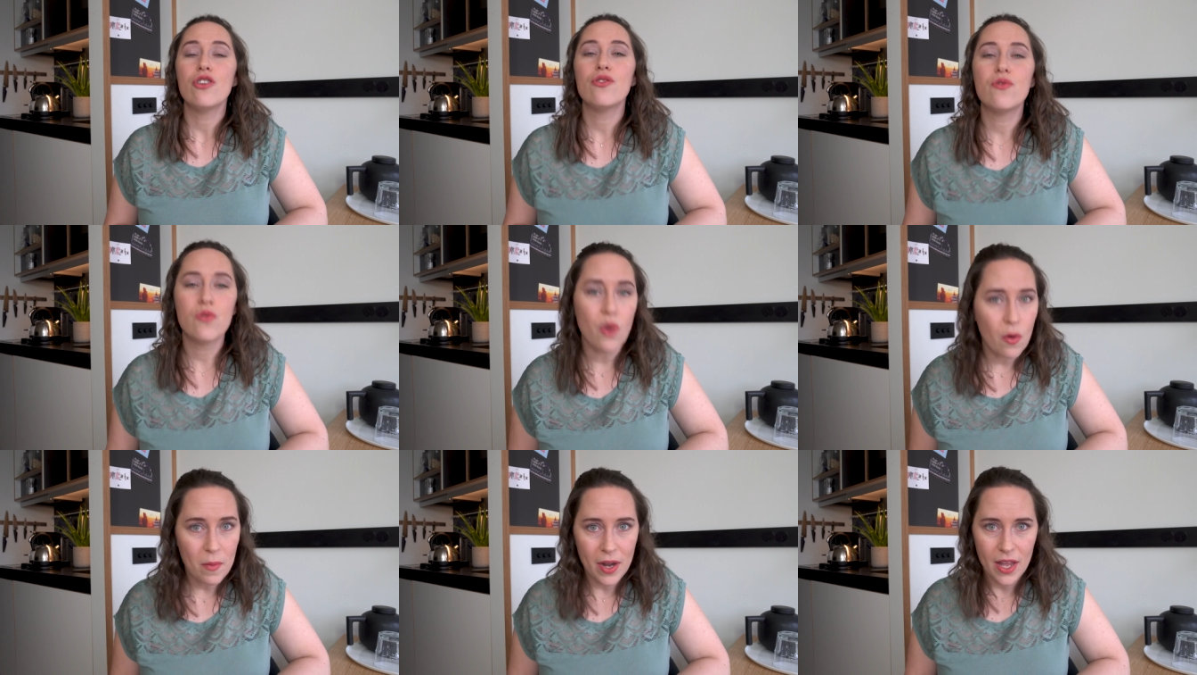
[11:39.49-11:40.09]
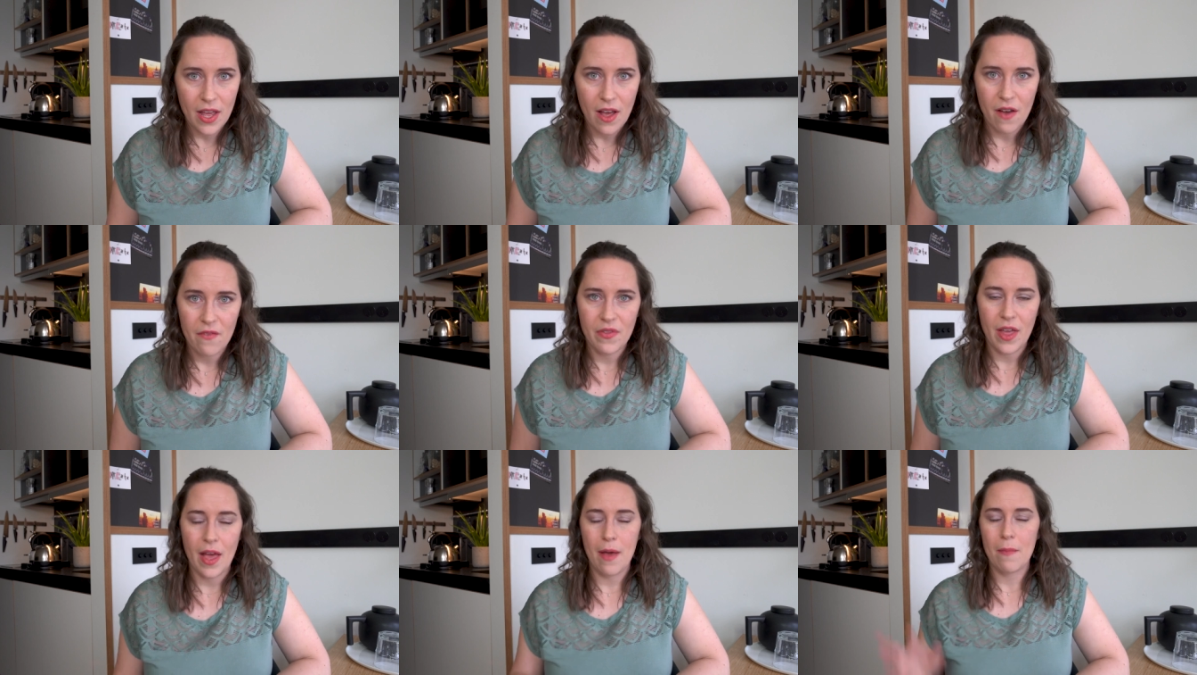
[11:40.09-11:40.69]
So many
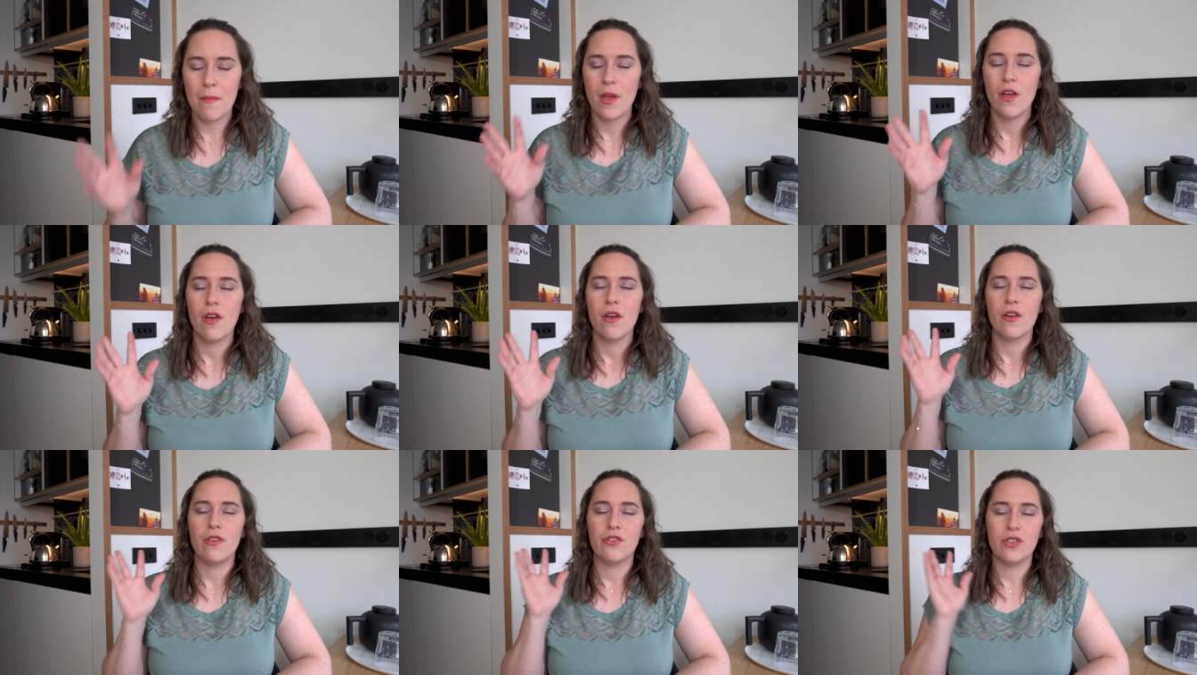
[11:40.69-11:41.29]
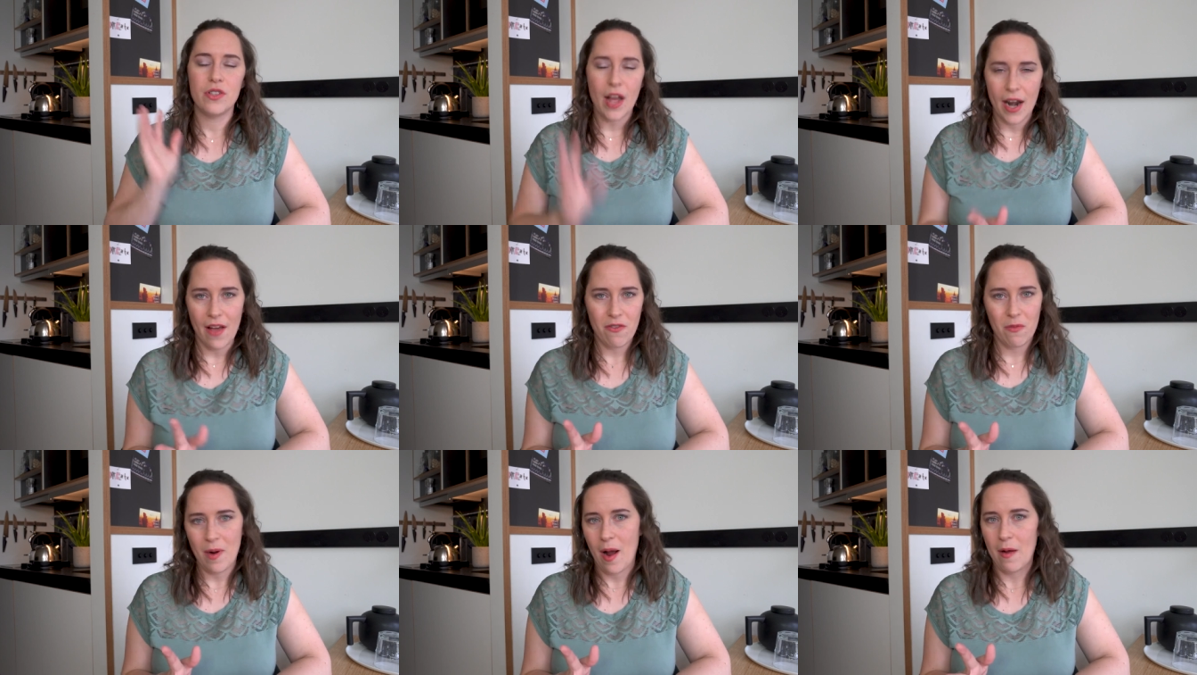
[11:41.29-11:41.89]
of them you should not
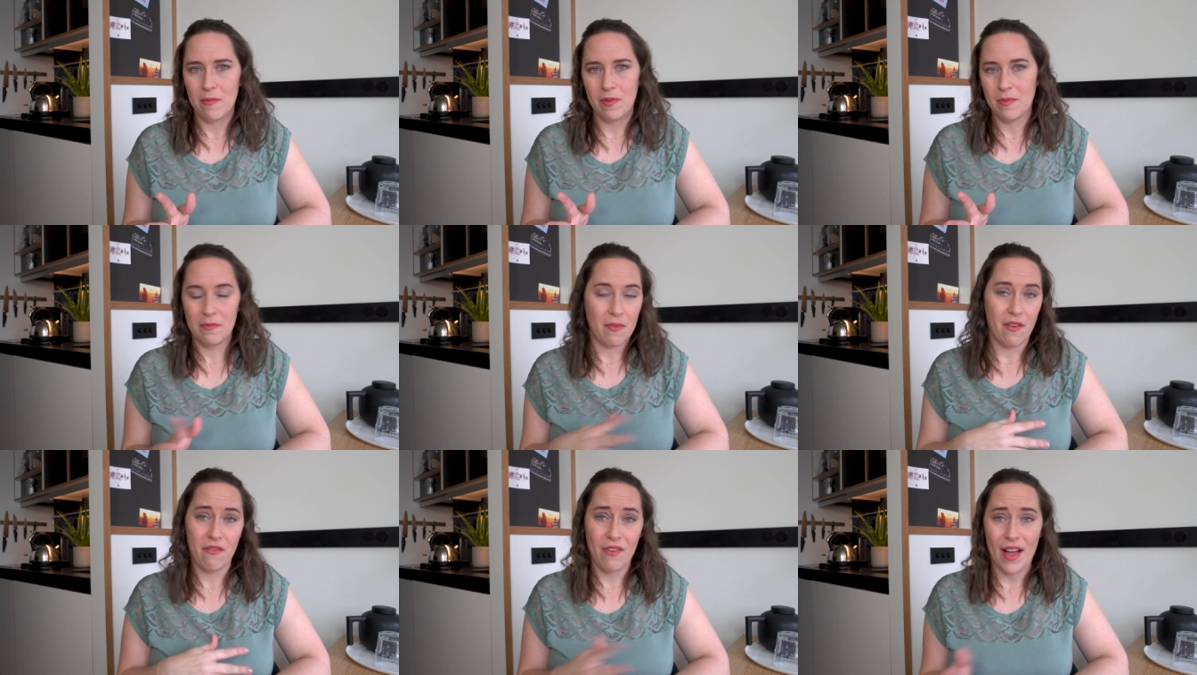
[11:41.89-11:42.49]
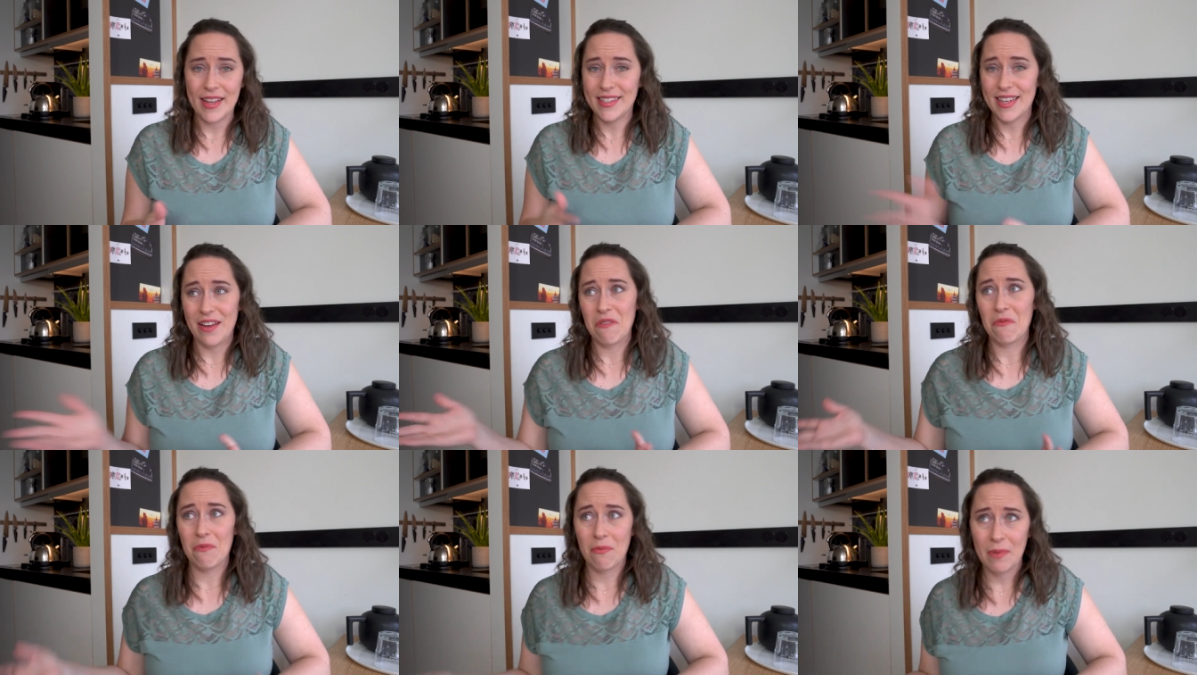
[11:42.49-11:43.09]
have a problem
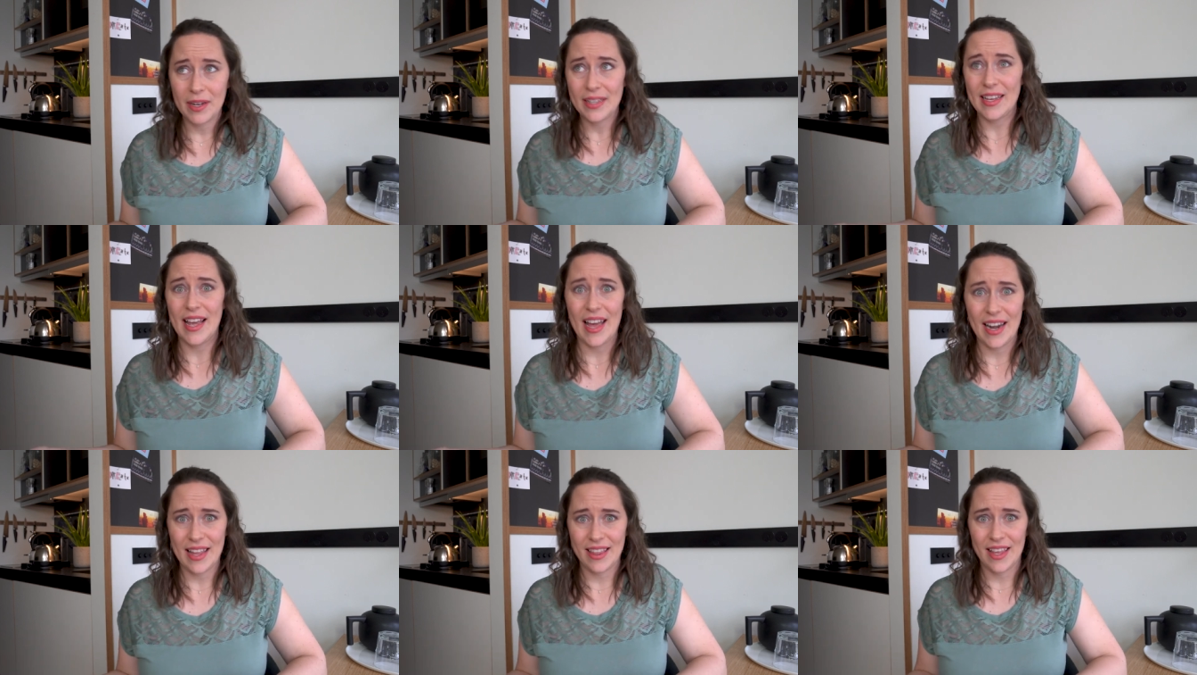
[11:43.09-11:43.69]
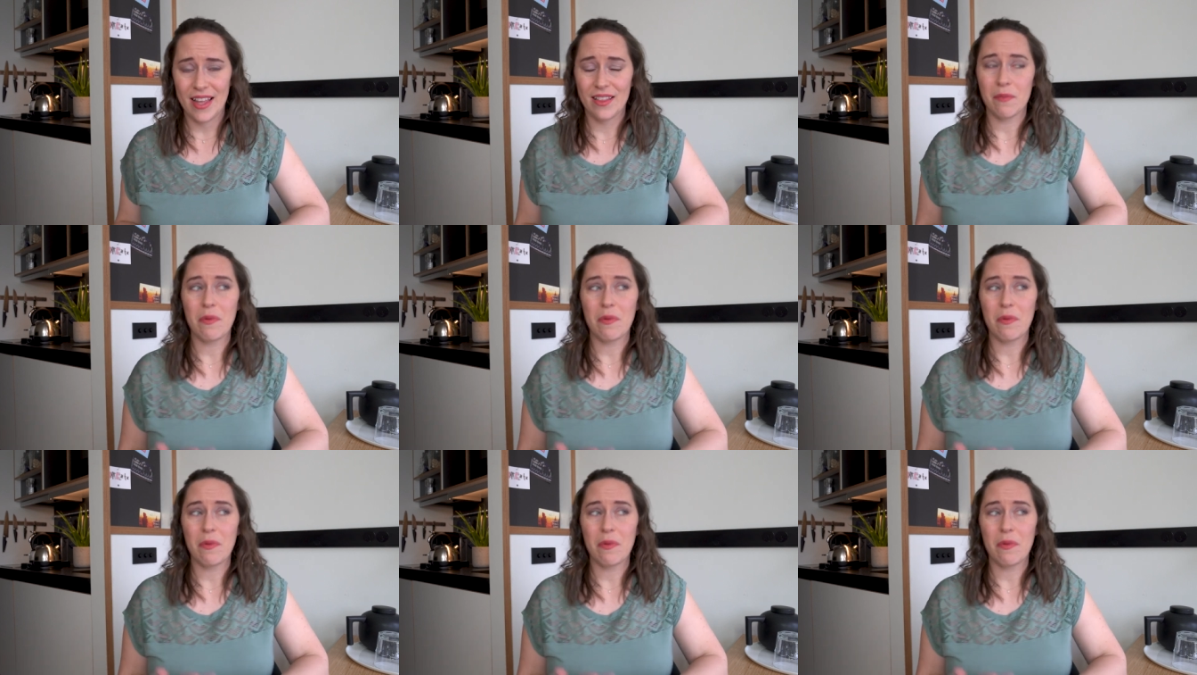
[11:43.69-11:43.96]
finding really anything.